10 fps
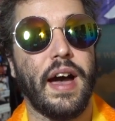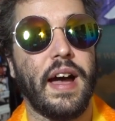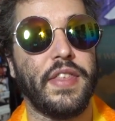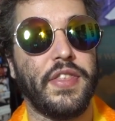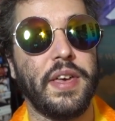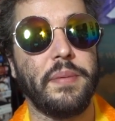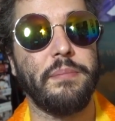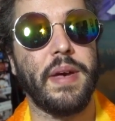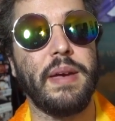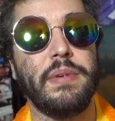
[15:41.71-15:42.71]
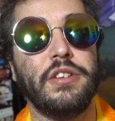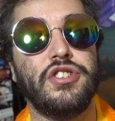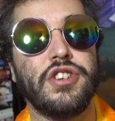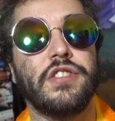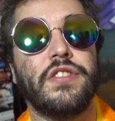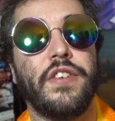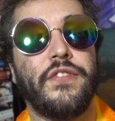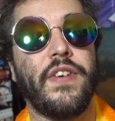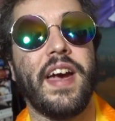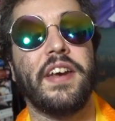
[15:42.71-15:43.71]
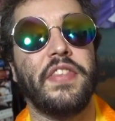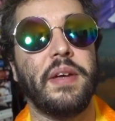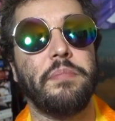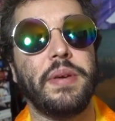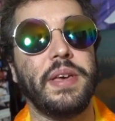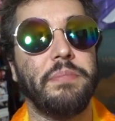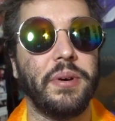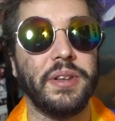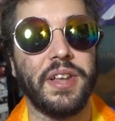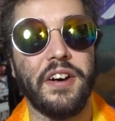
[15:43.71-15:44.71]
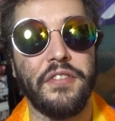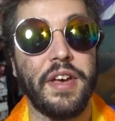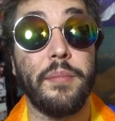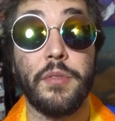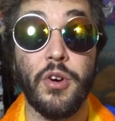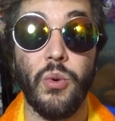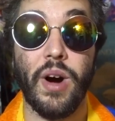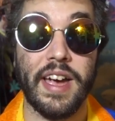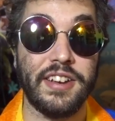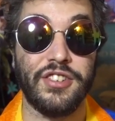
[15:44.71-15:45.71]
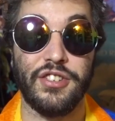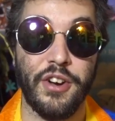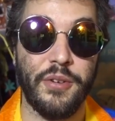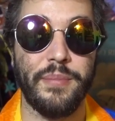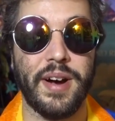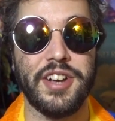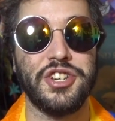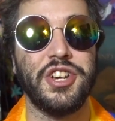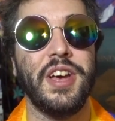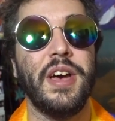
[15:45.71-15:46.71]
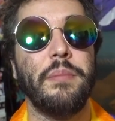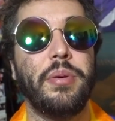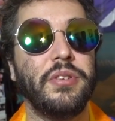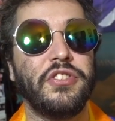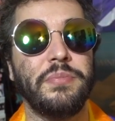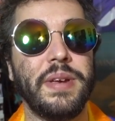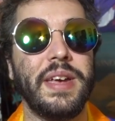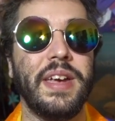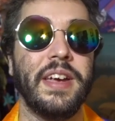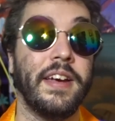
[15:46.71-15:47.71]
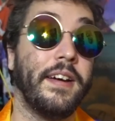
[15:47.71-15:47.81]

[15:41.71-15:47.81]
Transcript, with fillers: I think maybe just the fact that people love him quite so much puts me